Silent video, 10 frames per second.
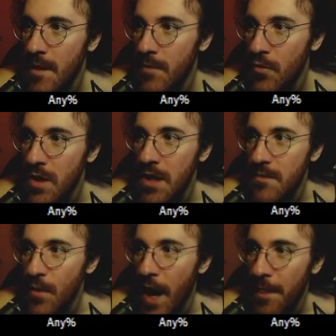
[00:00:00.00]
But we're
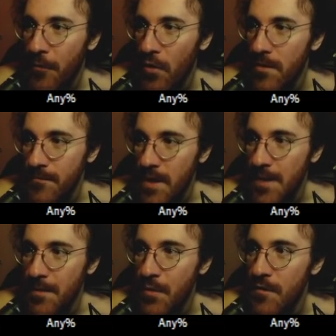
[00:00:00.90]
good. We got through them.
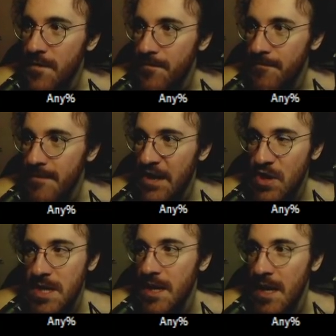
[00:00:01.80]
Keep it moving.
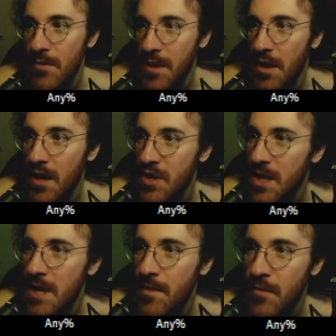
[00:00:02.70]
That's just the key with it all.
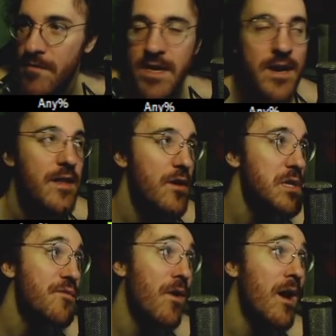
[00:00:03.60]
Just keep it moving.
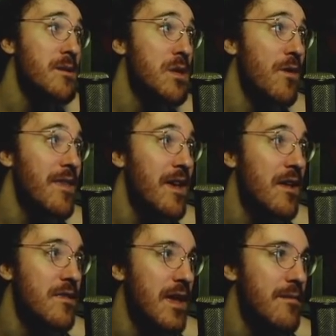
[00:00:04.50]
Those frogs, the way
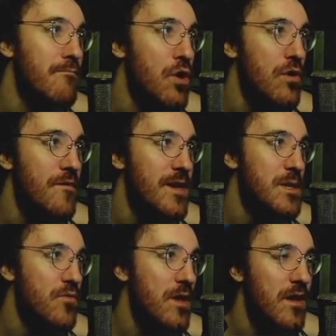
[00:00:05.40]
they move
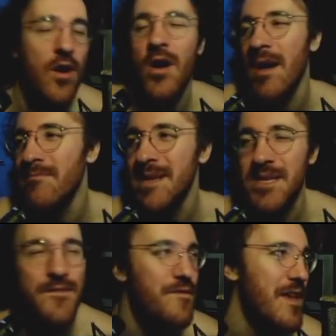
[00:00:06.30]
is really... Oh, I
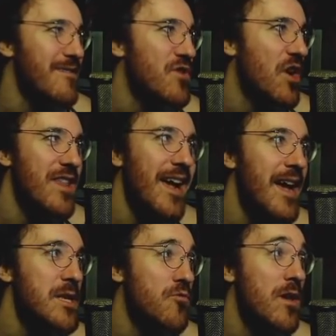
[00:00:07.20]
missed the flame charge. That
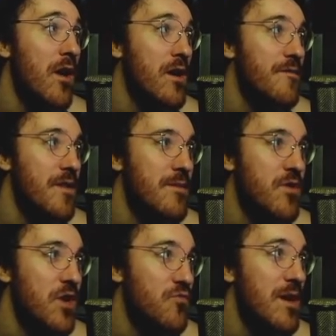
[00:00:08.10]
guy's really hard to
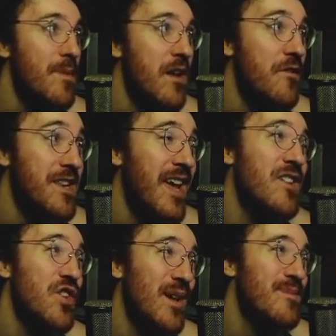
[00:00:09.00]
flame charge. Rip another
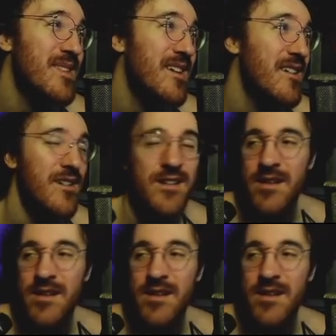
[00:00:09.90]
10 gems there.